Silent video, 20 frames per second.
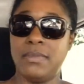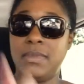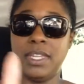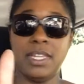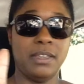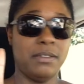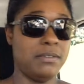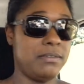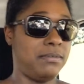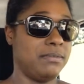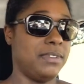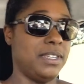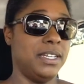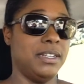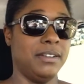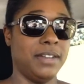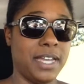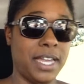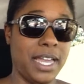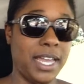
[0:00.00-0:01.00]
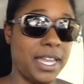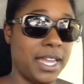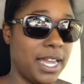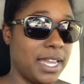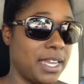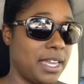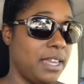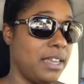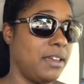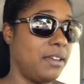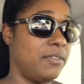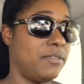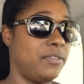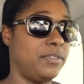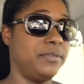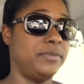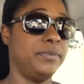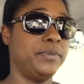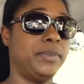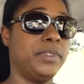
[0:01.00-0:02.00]
he, you know, "Hey, I
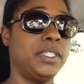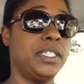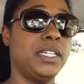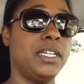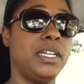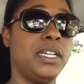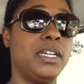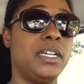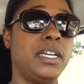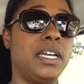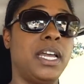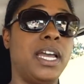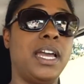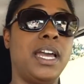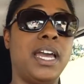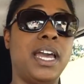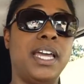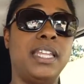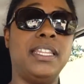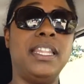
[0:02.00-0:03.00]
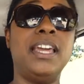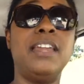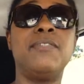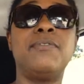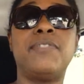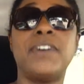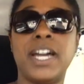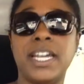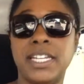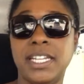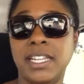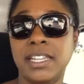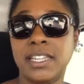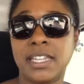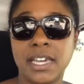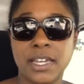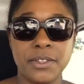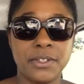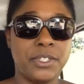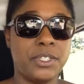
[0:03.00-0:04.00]
give." And then finally
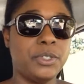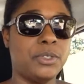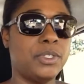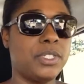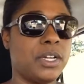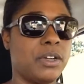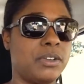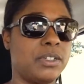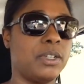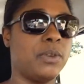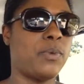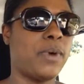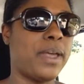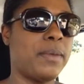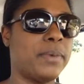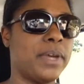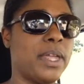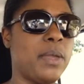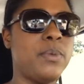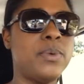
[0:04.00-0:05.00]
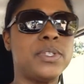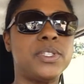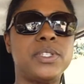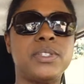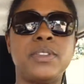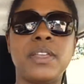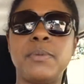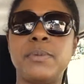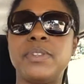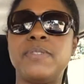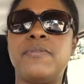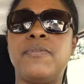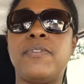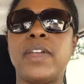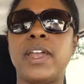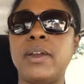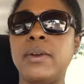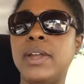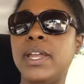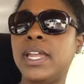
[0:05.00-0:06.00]
the other dude turned away, but he was
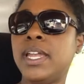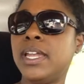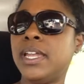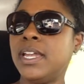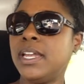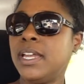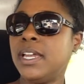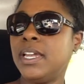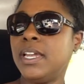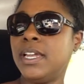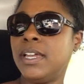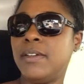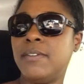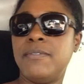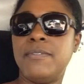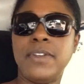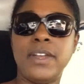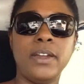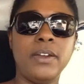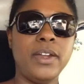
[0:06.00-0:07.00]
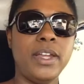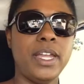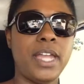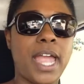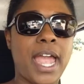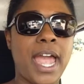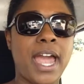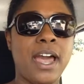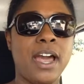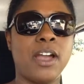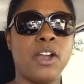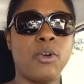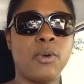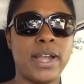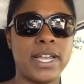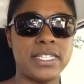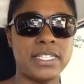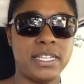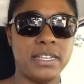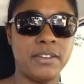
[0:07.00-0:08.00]
very, very
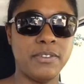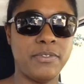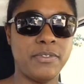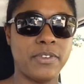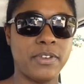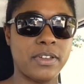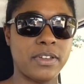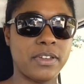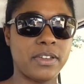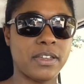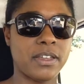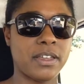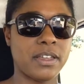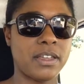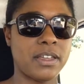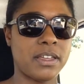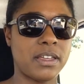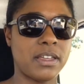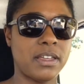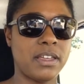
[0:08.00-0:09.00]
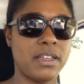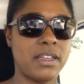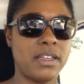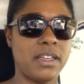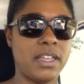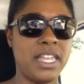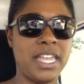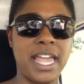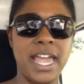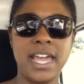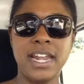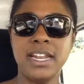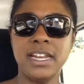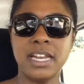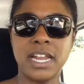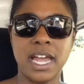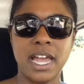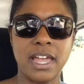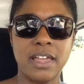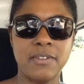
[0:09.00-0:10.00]
aggressive. He had a
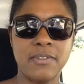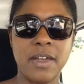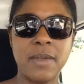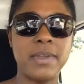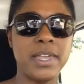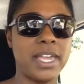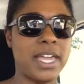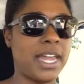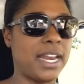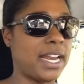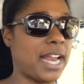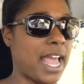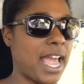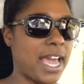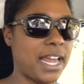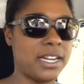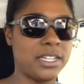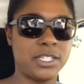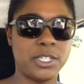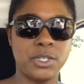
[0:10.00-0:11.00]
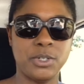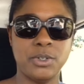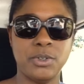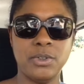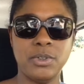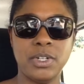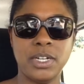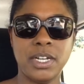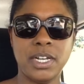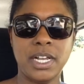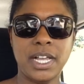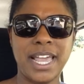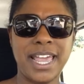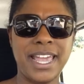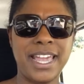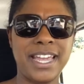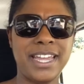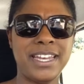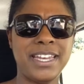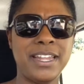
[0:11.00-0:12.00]
knife, he had an attitude,
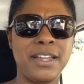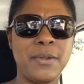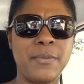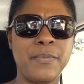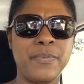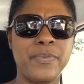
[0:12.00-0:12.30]
and